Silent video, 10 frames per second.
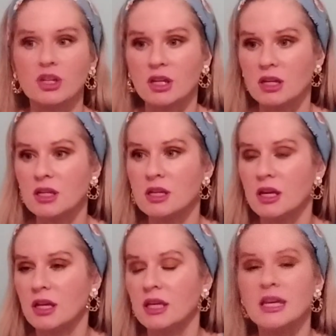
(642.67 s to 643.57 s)
He
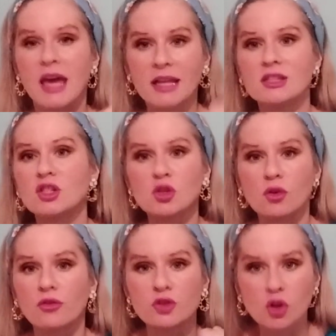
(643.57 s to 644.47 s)
he gets
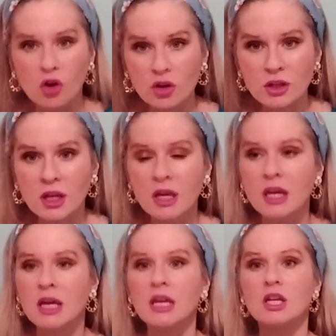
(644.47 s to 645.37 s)
stuff done,
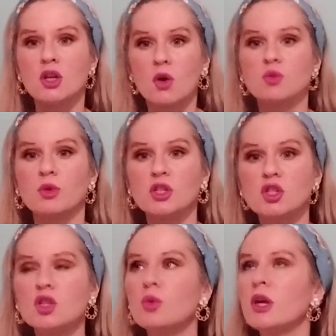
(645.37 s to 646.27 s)
he knows what he's
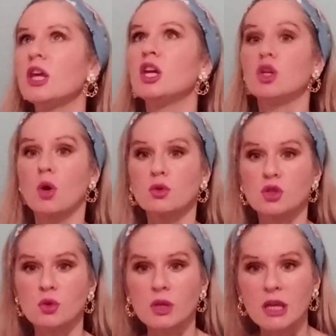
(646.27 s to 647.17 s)
doing, he knows
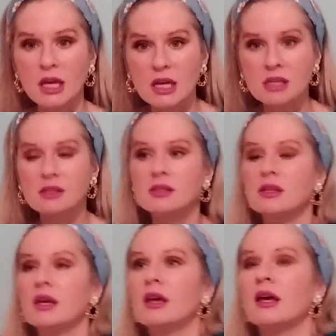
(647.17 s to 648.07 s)
who he is.